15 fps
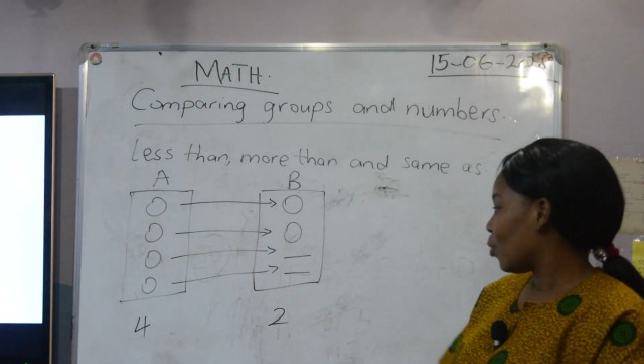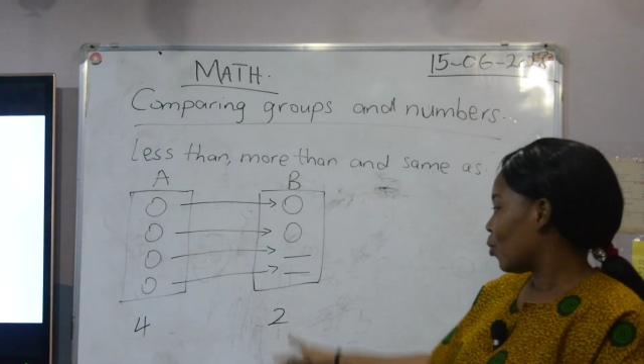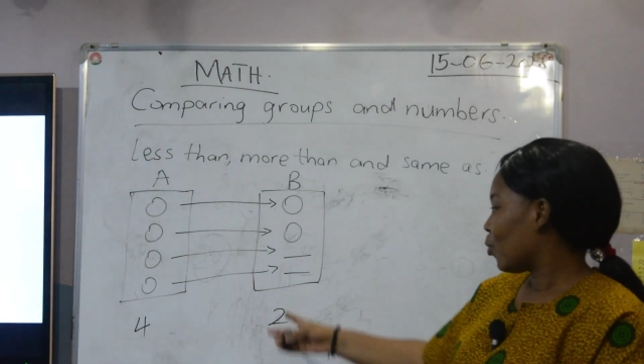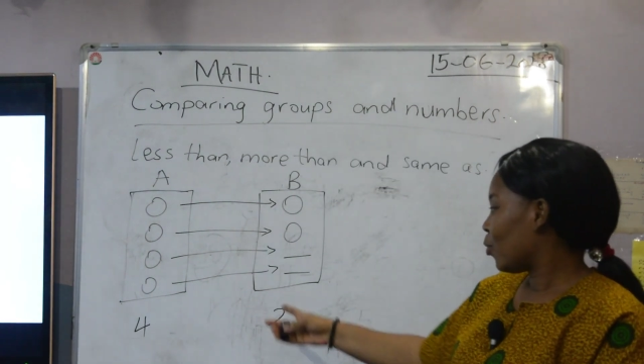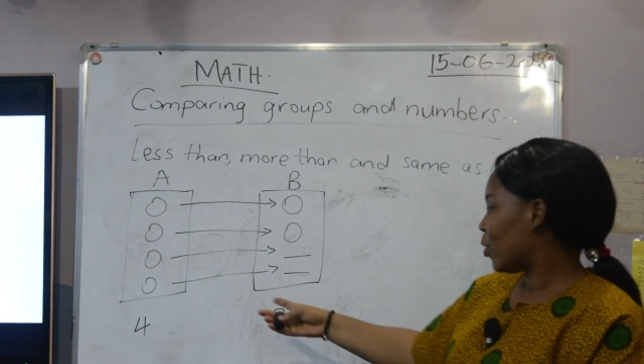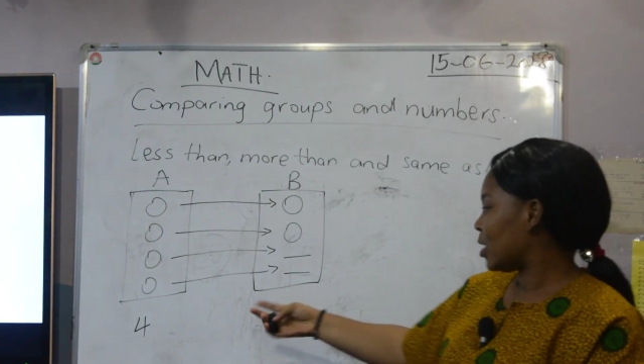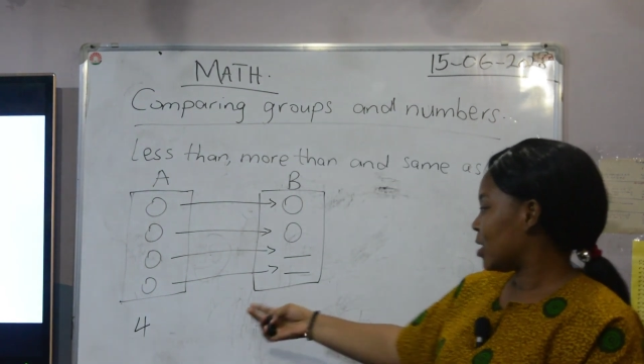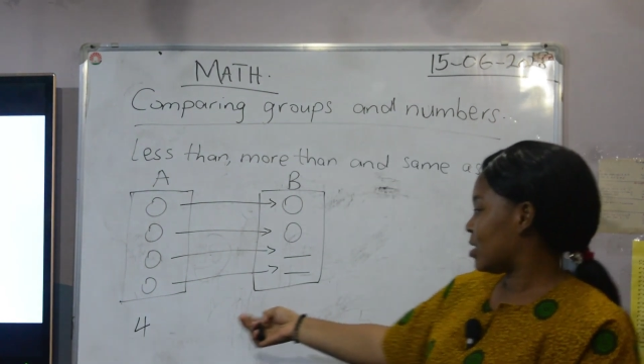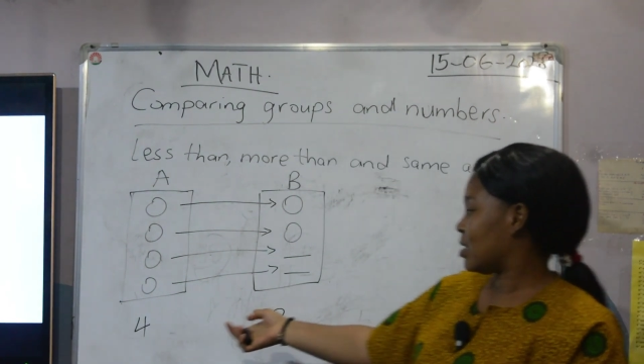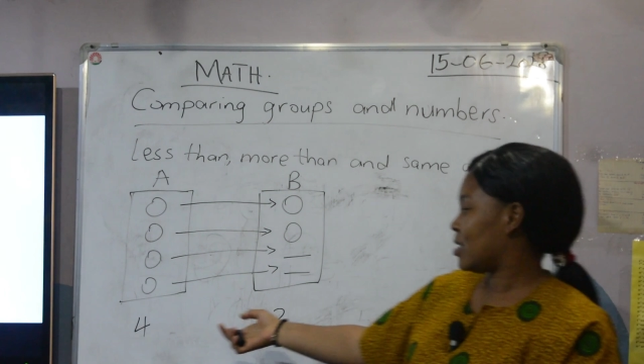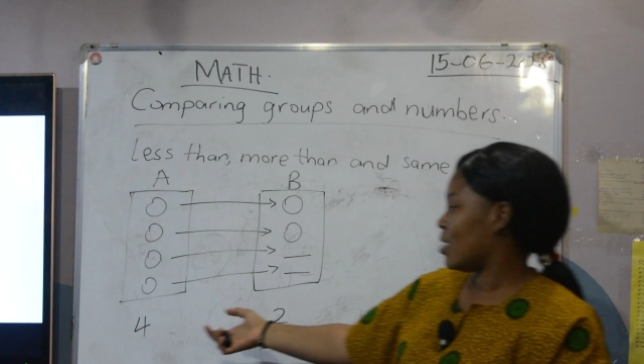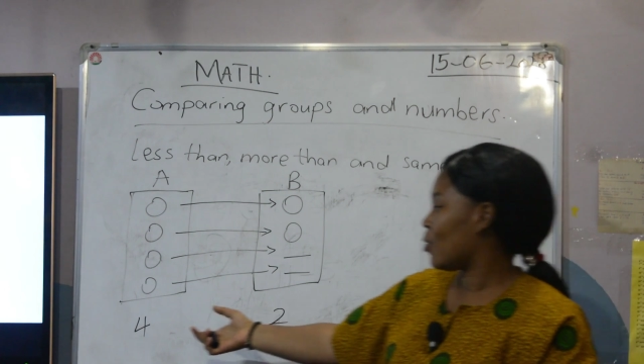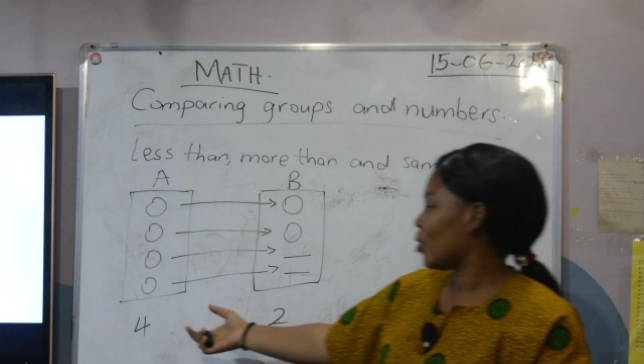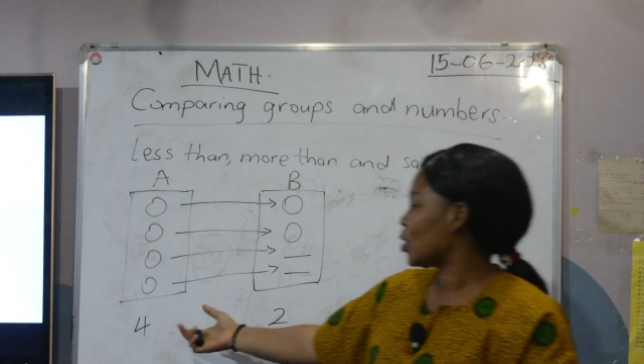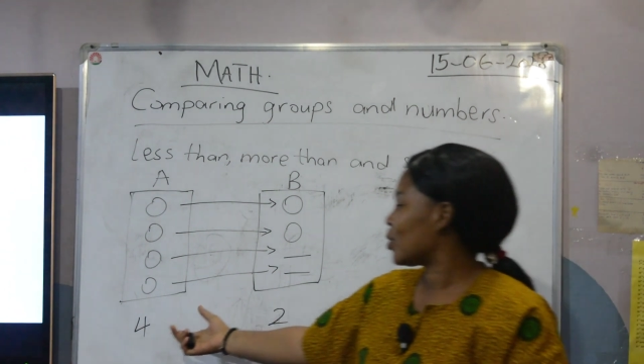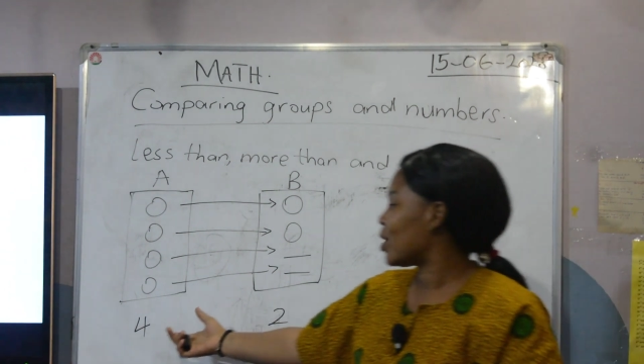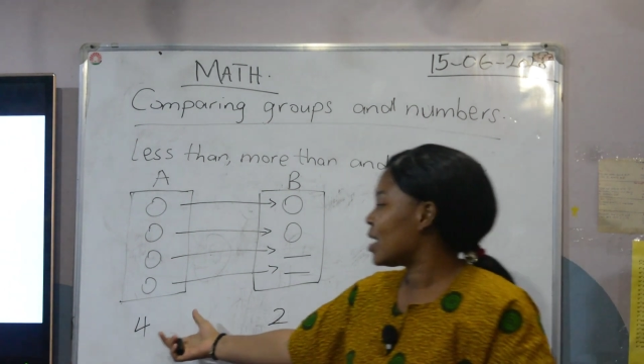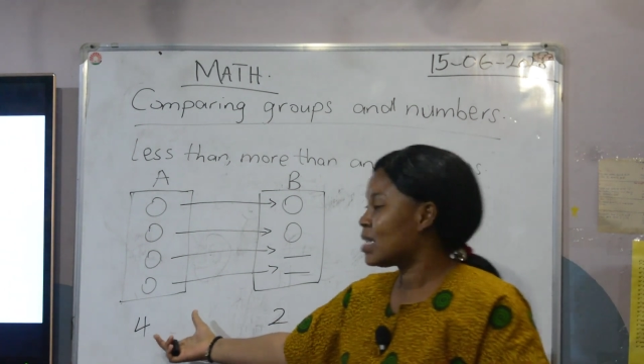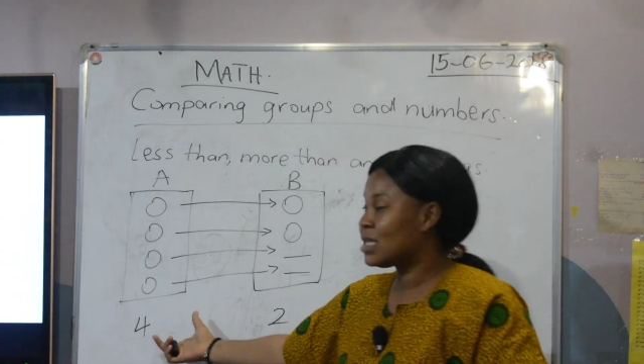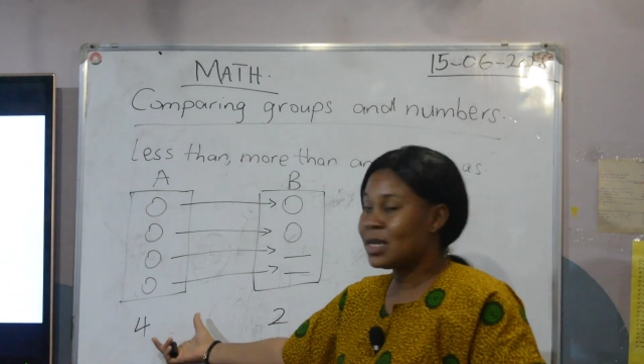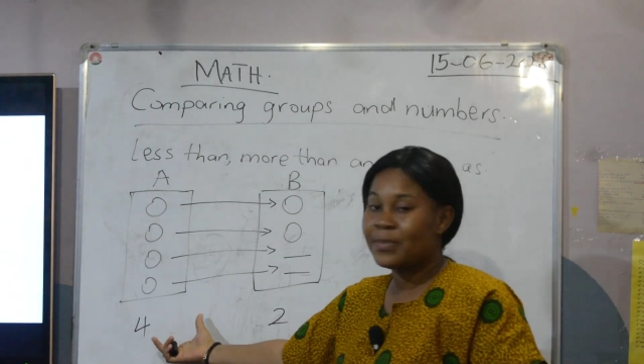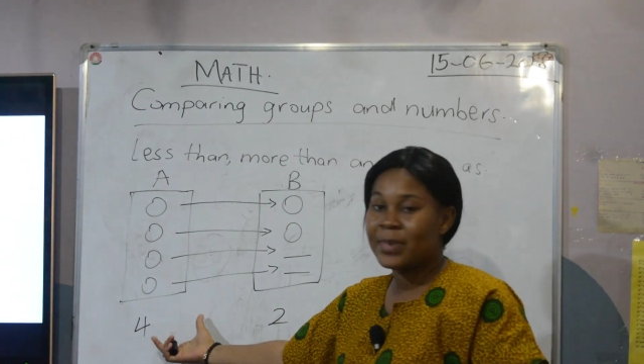Which
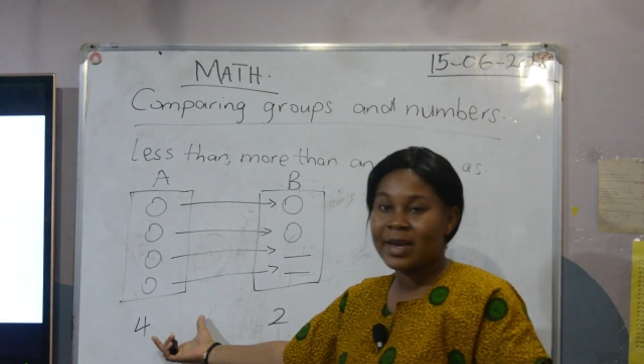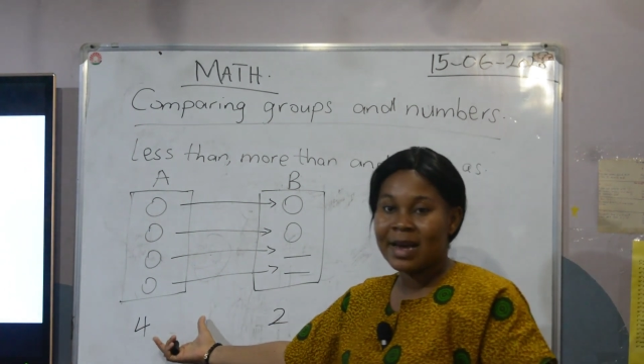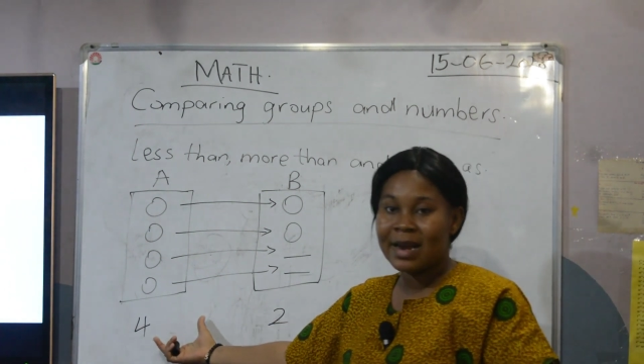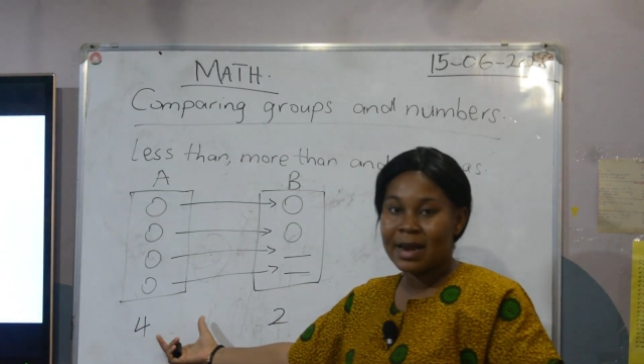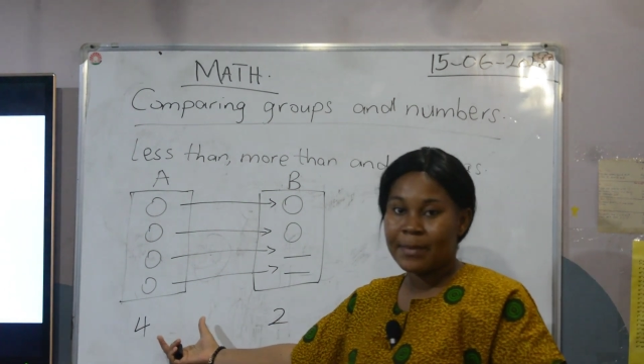one is the bigger